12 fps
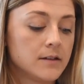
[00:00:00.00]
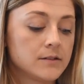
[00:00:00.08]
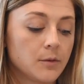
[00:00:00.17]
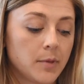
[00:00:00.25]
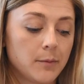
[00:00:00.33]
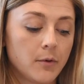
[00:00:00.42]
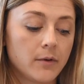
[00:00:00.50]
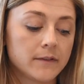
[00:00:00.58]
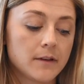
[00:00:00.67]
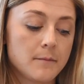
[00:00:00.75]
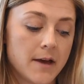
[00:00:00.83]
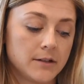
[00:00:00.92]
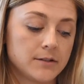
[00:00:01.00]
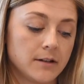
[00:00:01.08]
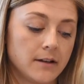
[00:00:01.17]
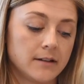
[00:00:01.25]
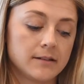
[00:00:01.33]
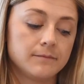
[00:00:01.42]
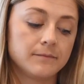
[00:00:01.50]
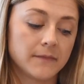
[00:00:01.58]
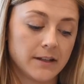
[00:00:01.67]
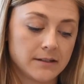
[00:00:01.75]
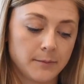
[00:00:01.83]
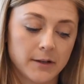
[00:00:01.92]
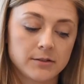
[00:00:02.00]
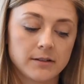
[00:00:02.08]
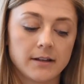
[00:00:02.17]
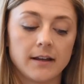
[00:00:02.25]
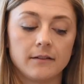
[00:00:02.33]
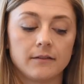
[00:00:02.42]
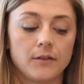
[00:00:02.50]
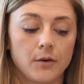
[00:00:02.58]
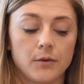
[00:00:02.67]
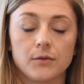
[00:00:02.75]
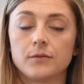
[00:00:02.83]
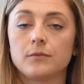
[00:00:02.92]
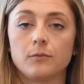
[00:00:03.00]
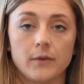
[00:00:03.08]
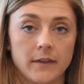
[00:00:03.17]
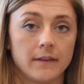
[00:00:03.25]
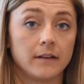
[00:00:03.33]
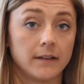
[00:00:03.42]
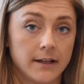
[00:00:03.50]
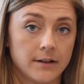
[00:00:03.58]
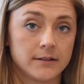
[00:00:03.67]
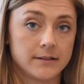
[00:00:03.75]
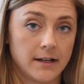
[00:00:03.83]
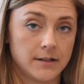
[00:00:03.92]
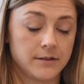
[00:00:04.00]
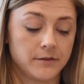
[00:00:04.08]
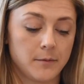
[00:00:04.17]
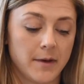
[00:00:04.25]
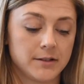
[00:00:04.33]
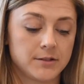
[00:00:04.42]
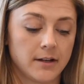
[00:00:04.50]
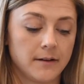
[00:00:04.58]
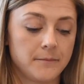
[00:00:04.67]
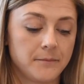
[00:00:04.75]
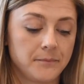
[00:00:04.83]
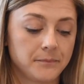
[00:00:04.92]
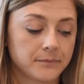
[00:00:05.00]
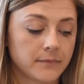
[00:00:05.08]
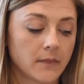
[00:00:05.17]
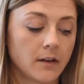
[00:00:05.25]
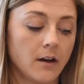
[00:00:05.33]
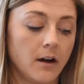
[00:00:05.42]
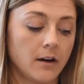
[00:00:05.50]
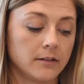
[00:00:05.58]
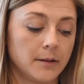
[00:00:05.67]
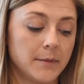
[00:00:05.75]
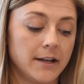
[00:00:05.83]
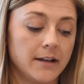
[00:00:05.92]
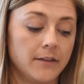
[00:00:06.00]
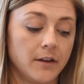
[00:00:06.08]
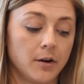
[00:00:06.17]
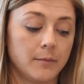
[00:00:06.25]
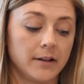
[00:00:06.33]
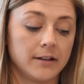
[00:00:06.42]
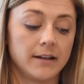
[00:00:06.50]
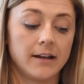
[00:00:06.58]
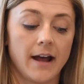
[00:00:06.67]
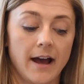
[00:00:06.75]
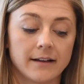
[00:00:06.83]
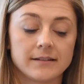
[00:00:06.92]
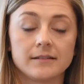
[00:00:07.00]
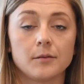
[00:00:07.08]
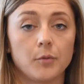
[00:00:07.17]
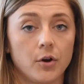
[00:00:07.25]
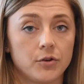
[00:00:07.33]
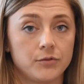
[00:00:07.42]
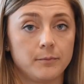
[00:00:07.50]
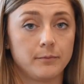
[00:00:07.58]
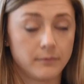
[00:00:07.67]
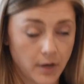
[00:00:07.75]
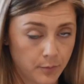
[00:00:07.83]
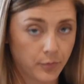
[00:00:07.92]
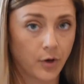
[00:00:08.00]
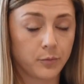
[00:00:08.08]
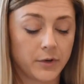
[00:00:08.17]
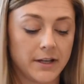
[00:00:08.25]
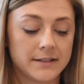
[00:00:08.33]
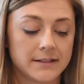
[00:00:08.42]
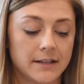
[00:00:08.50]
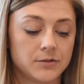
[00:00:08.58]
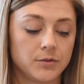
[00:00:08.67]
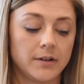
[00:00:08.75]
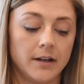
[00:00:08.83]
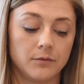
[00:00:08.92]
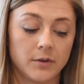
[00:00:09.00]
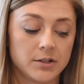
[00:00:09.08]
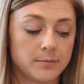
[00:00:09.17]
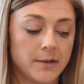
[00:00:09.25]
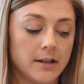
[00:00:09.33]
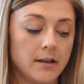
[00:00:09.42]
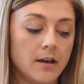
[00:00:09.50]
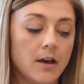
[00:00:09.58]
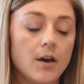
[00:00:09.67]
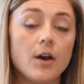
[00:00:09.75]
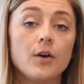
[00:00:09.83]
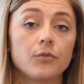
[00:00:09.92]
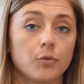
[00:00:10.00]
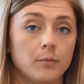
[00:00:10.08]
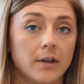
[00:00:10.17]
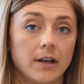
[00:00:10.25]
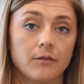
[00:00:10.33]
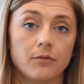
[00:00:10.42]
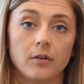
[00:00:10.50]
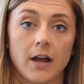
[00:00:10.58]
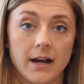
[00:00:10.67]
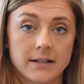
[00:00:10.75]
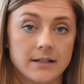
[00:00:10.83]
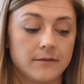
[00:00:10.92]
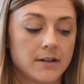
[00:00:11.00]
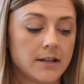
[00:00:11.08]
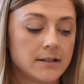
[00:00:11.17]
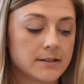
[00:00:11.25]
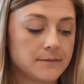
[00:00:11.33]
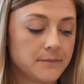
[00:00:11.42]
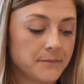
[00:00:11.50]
So people with dementia, especially those within the later stage of dementia, are limited in their ability to access appropriate sensory enrichment through meaningful activities.